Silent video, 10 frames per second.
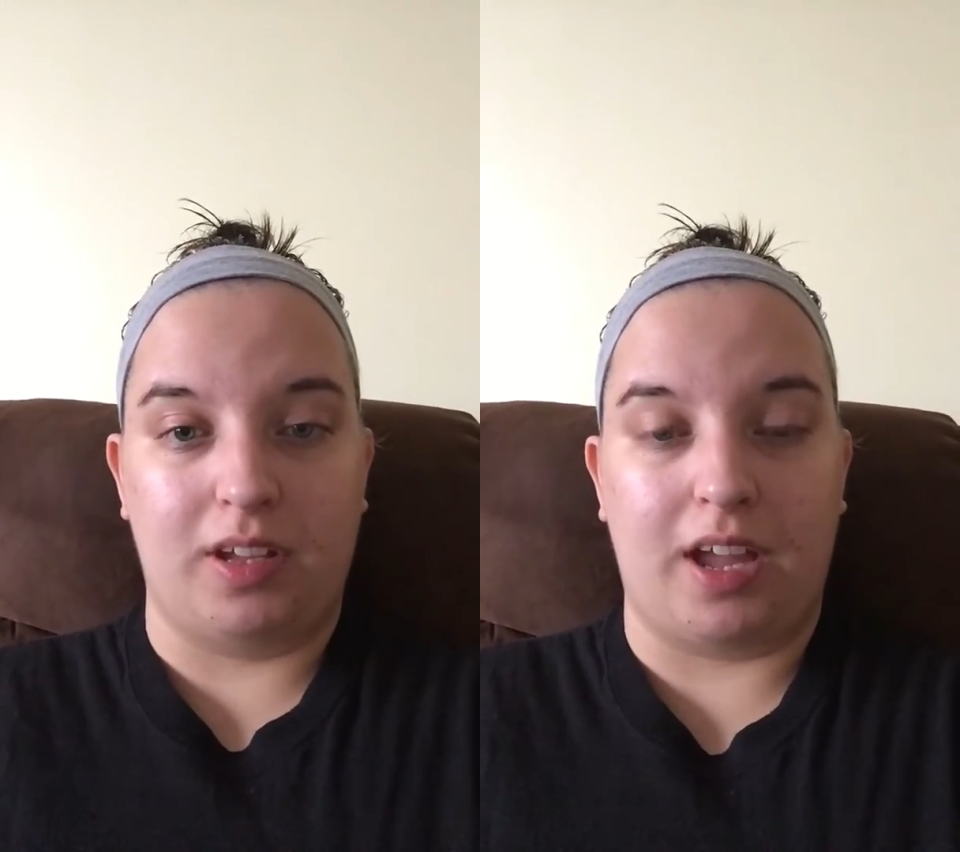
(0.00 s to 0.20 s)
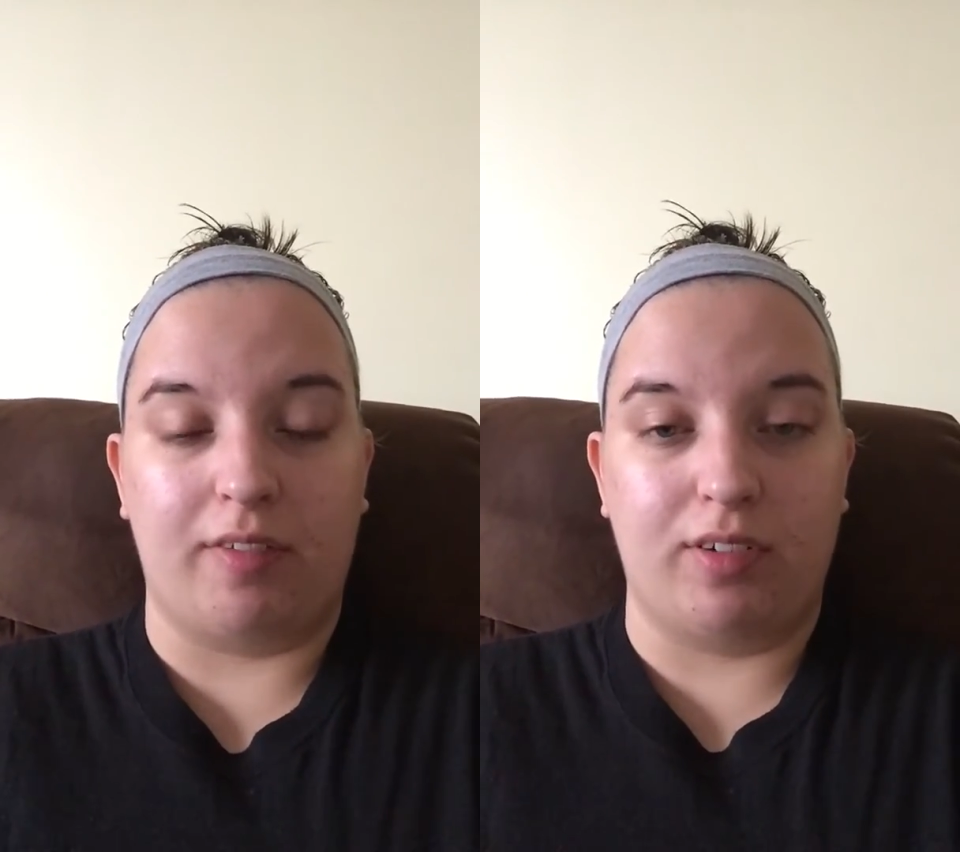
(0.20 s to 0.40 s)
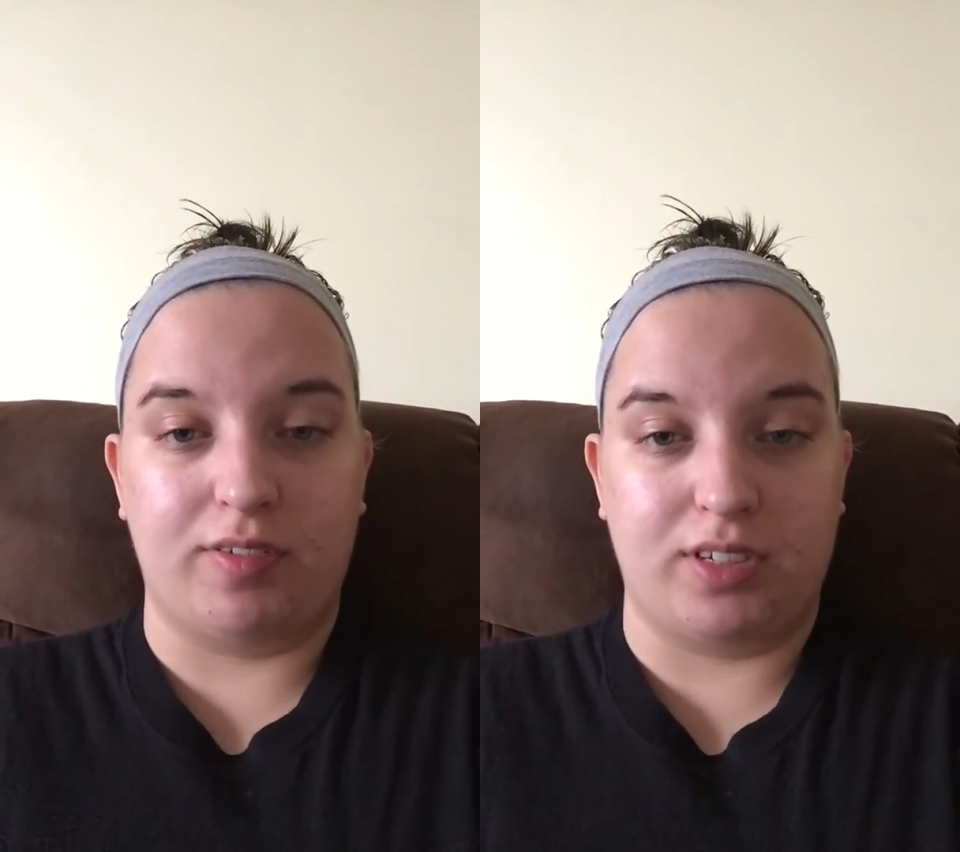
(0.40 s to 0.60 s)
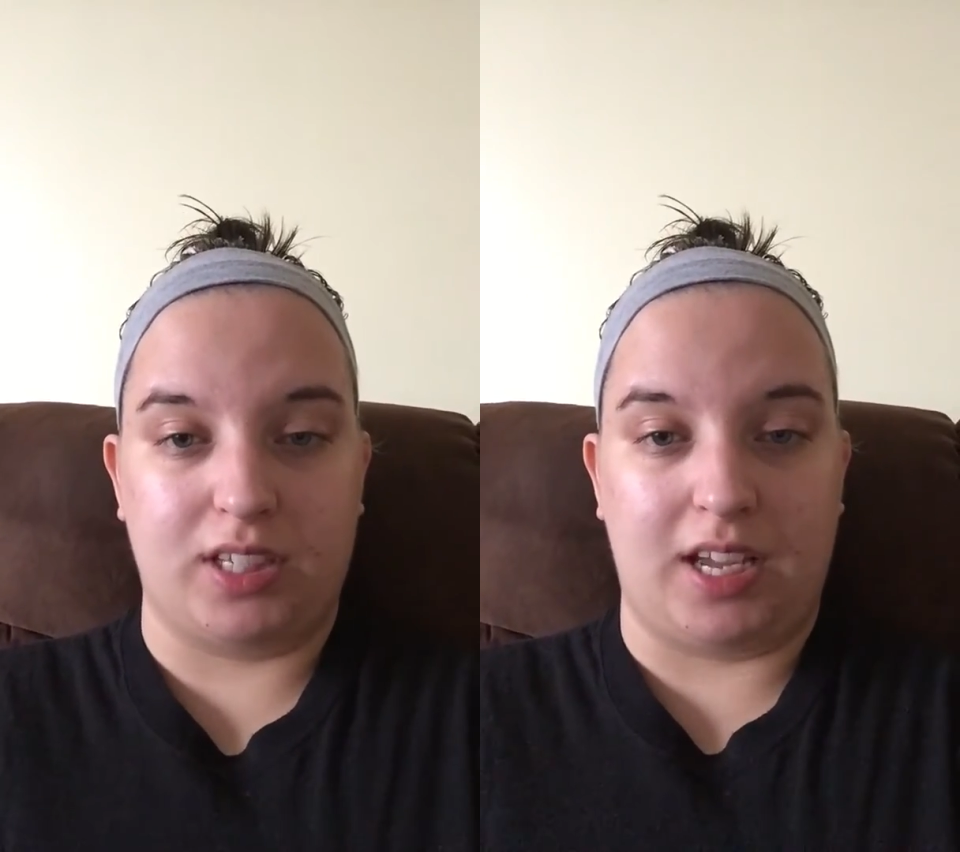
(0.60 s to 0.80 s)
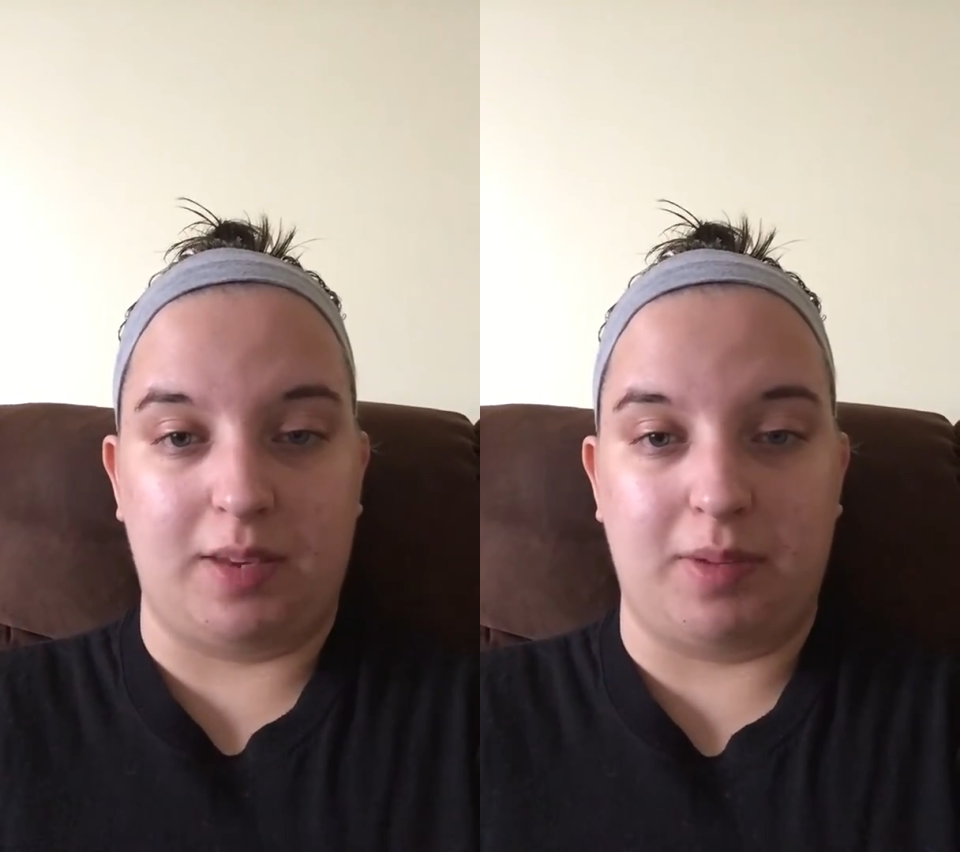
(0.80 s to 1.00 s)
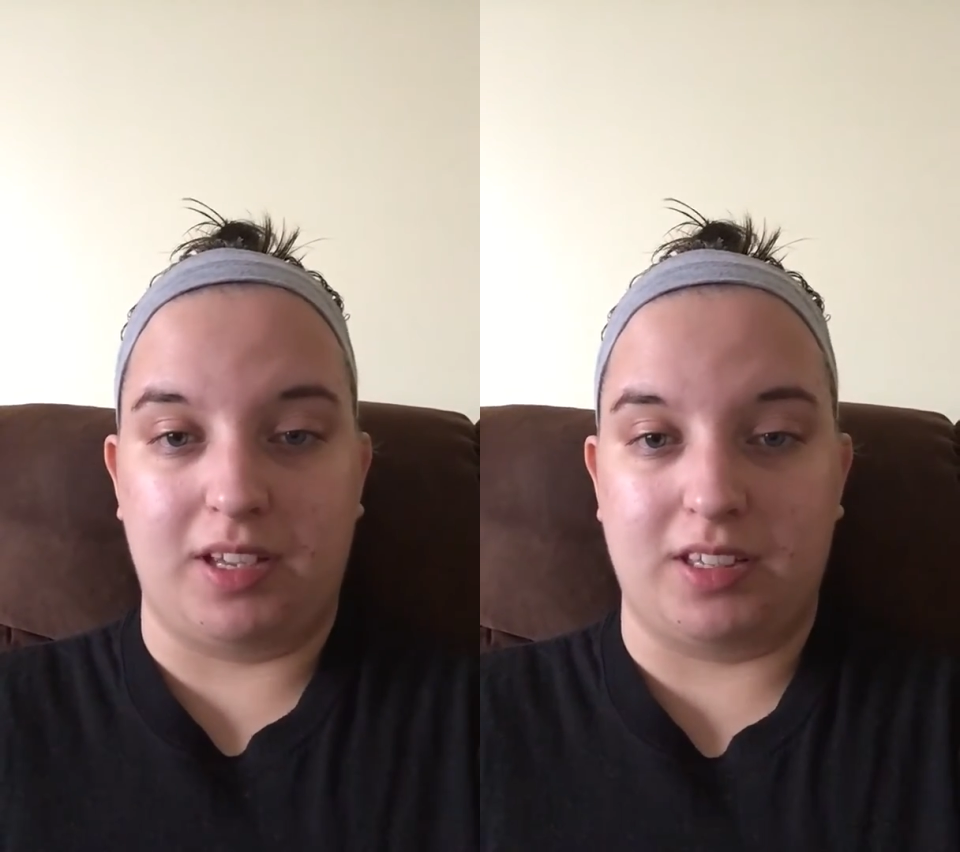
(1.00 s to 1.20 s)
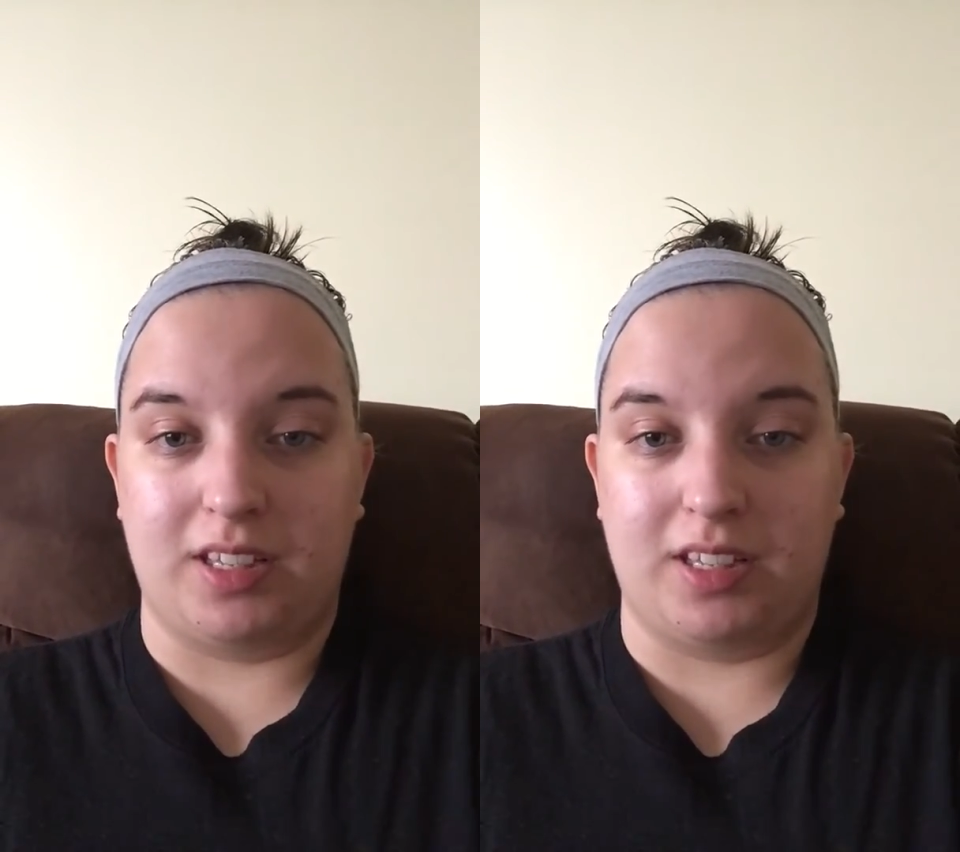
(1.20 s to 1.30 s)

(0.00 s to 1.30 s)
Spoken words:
at Riverside because